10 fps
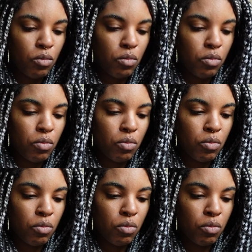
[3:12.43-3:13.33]

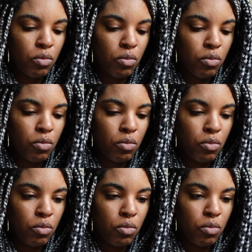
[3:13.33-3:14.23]

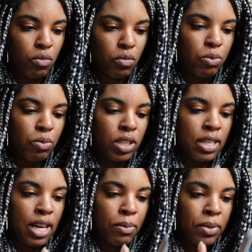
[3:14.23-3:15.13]
Mm.
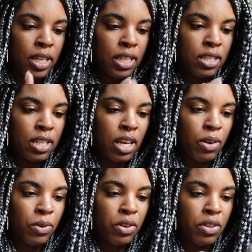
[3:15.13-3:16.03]
What's happening
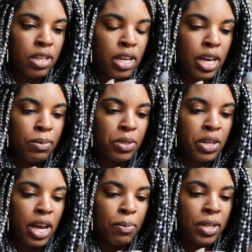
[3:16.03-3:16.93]
today? What are the times that
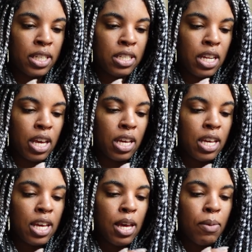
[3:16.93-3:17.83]
are happening today?
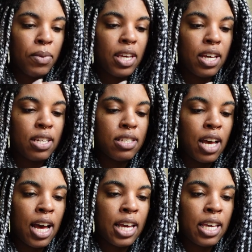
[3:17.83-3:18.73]
Because
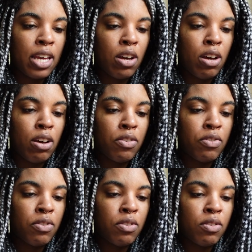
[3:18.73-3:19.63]
I get
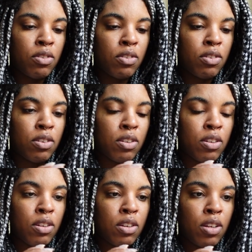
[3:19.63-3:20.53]
off
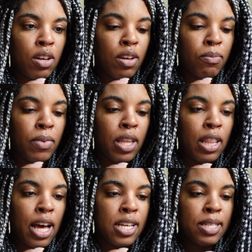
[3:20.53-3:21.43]
my
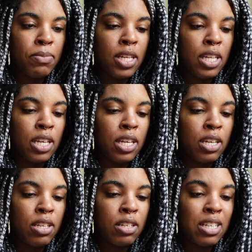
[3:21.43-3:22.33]
last
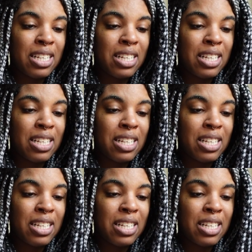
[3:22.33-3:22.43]
meeting